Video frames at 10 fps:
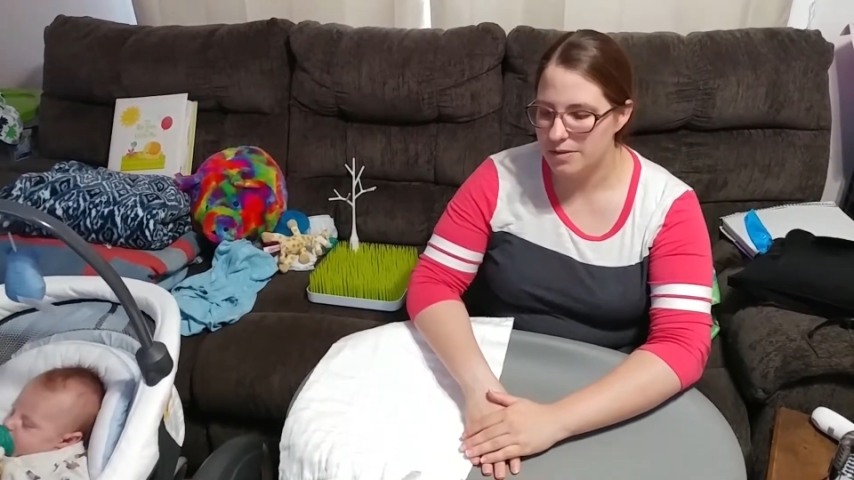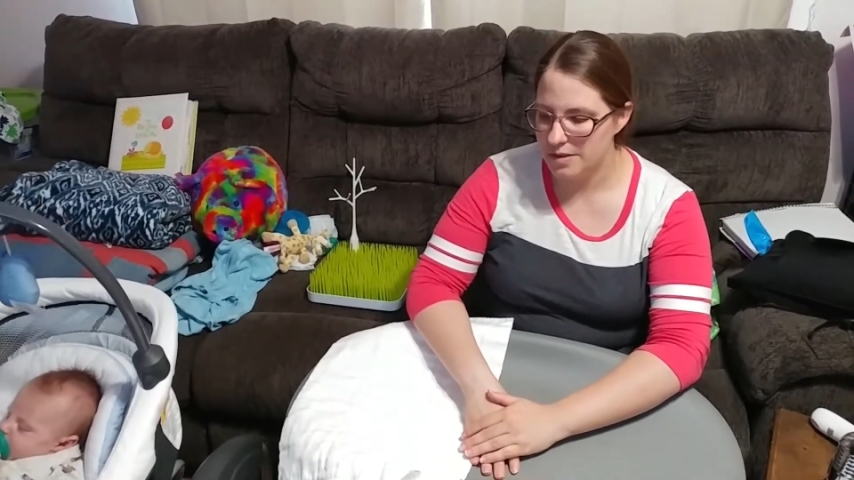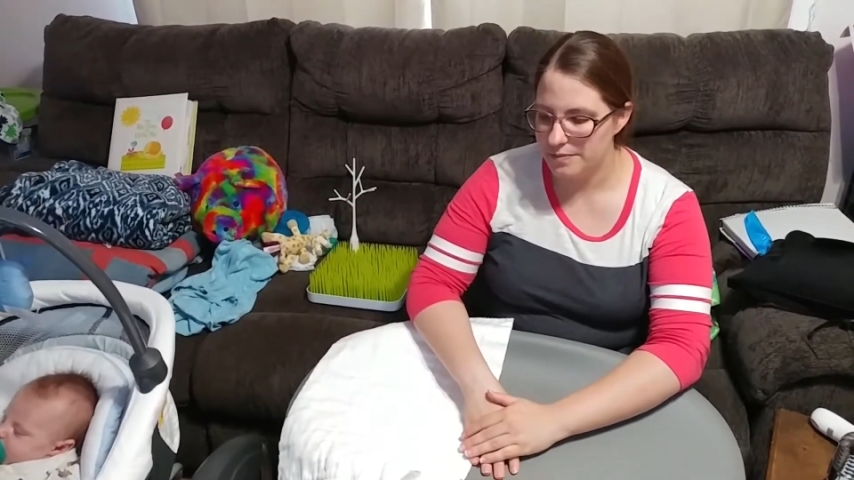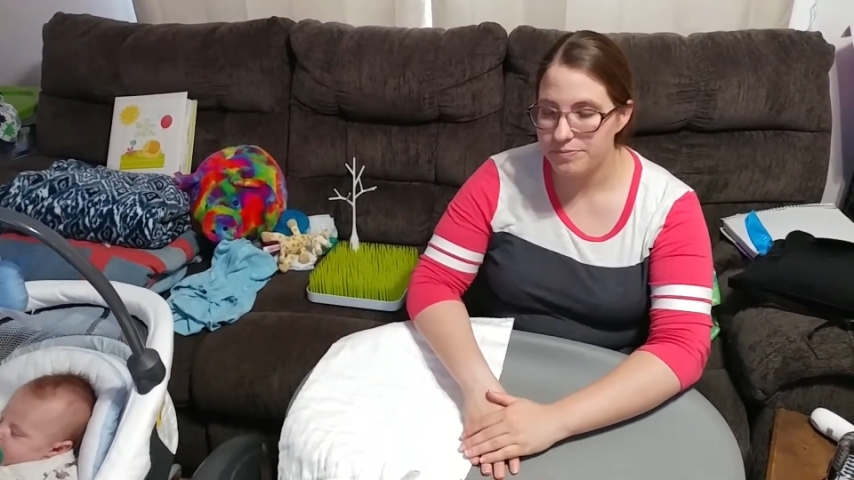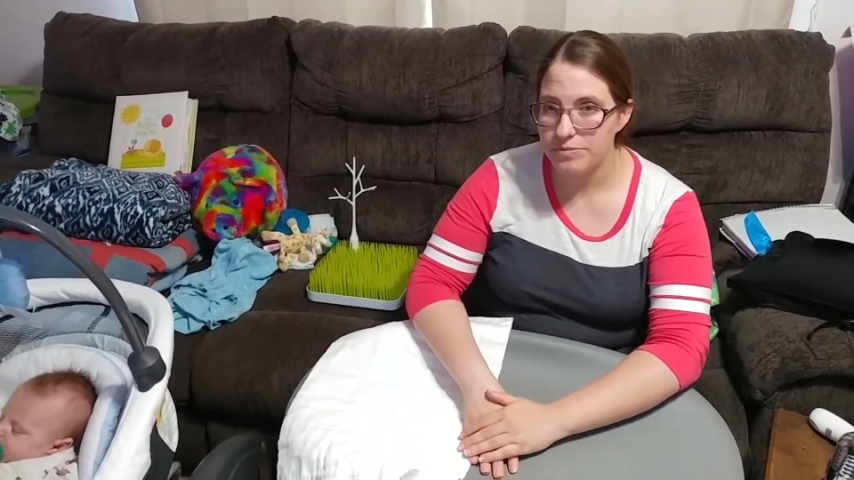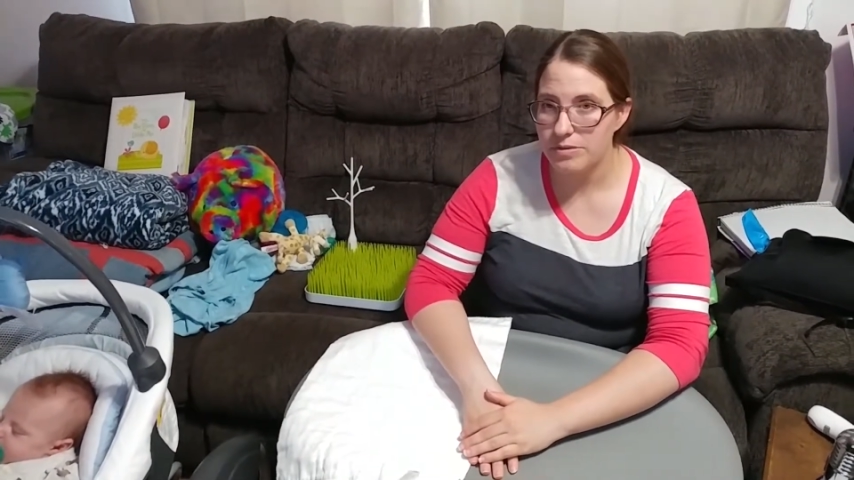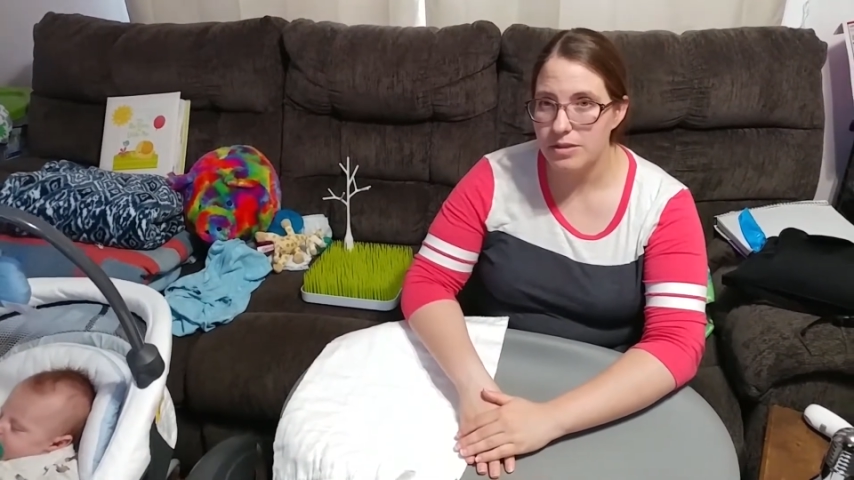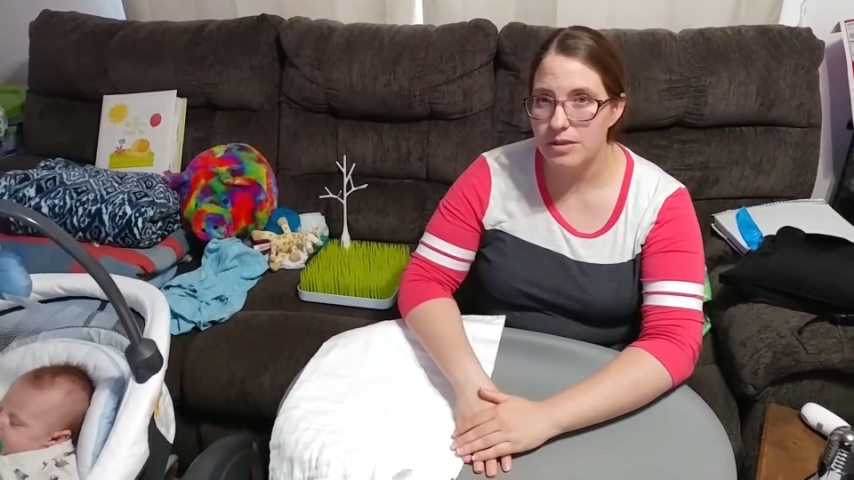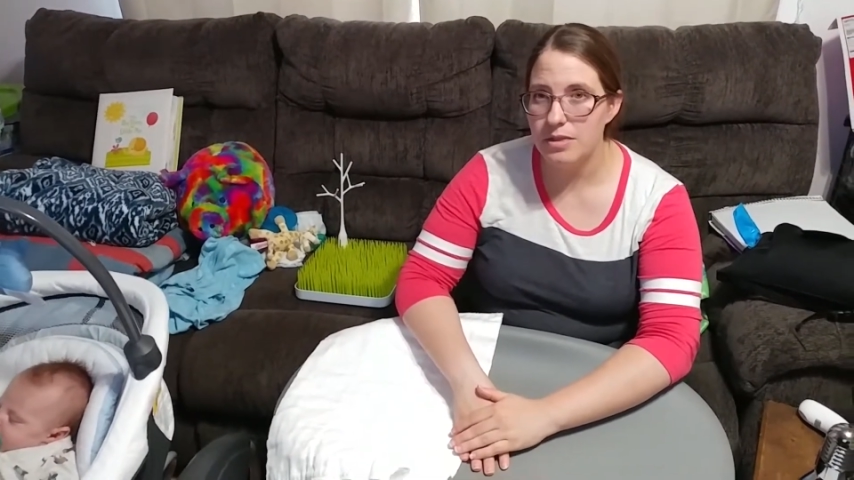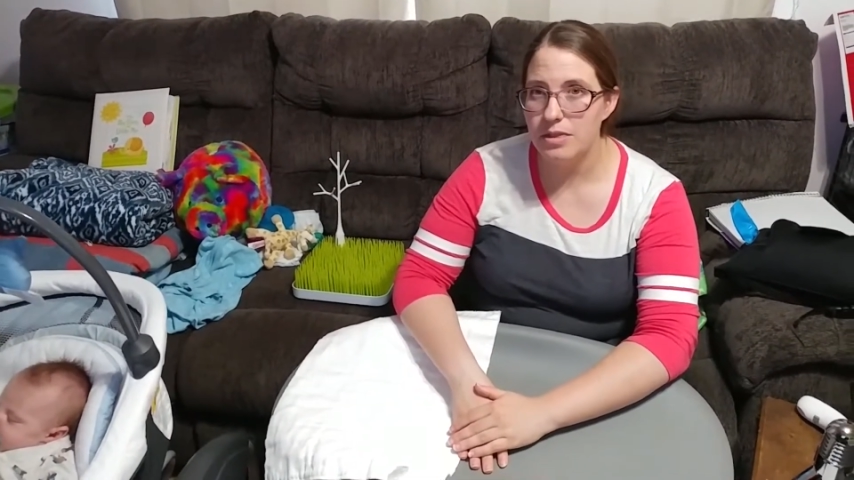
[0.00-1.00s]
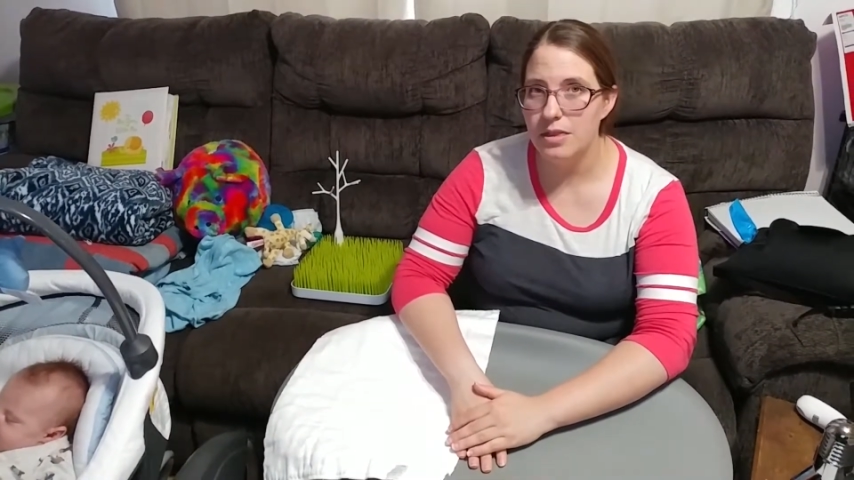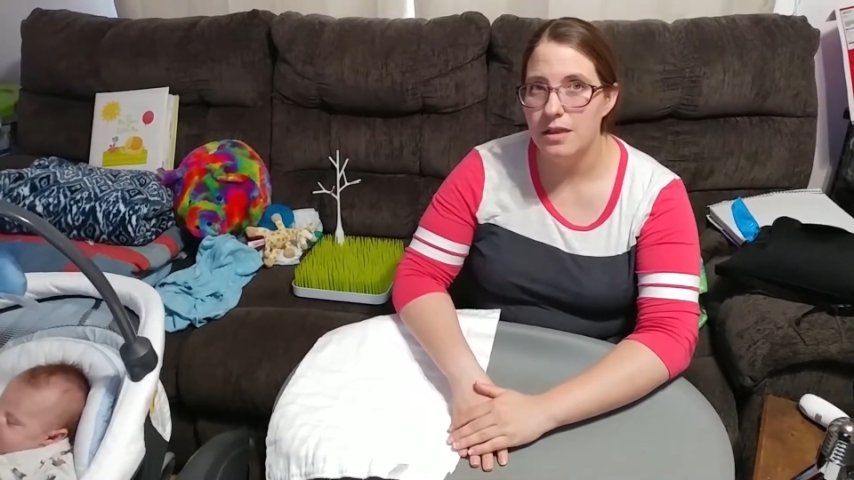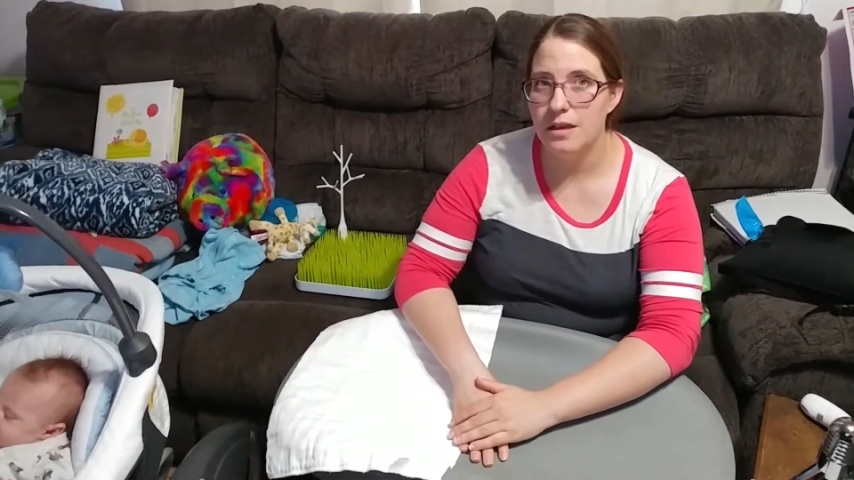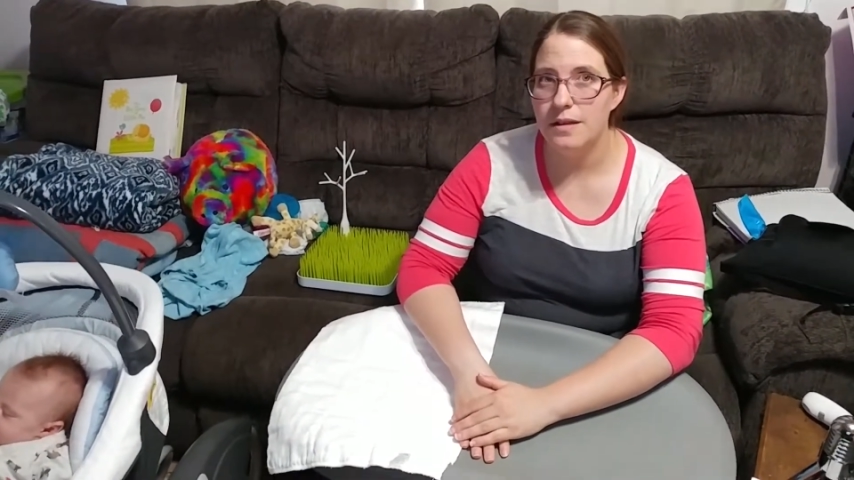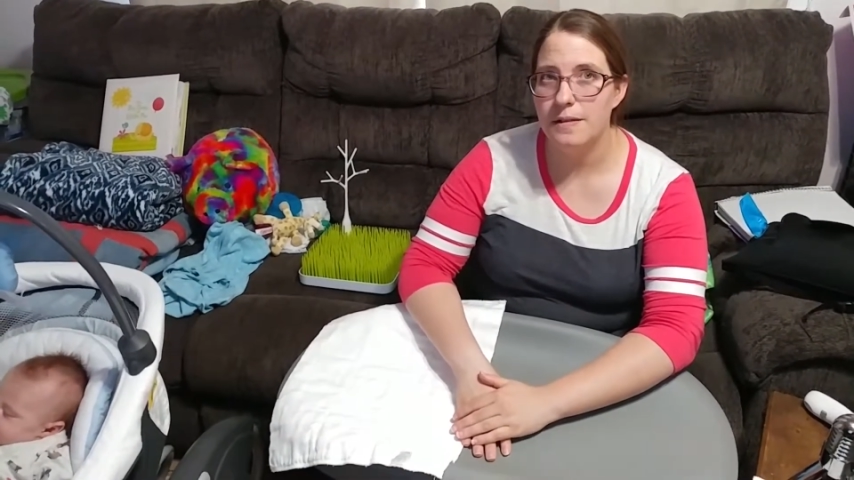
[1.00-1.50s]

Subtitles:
The device will just keep searching